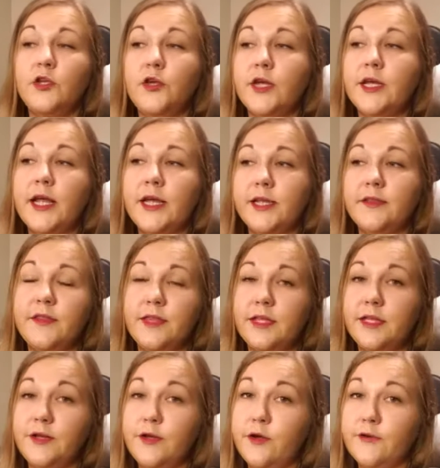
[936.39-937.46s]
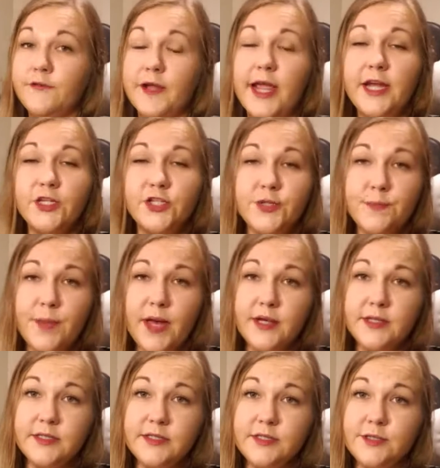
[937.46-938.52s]
You can hit the notification
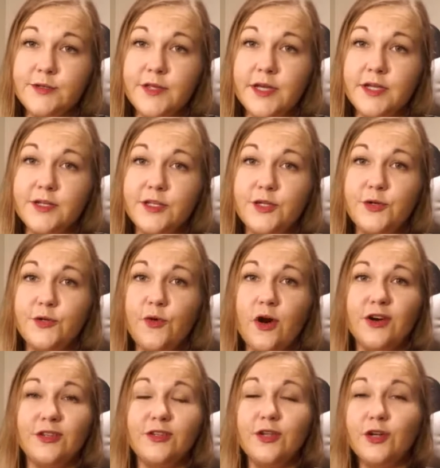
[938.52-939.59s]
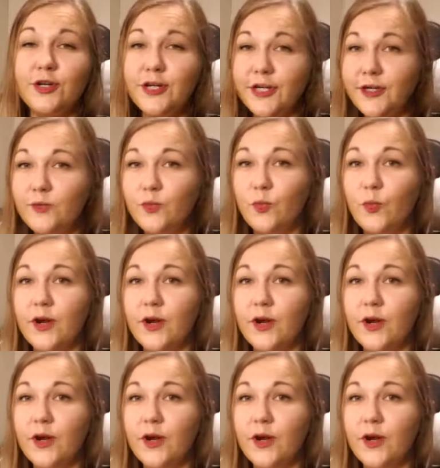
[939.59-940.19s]
button so that you are alerted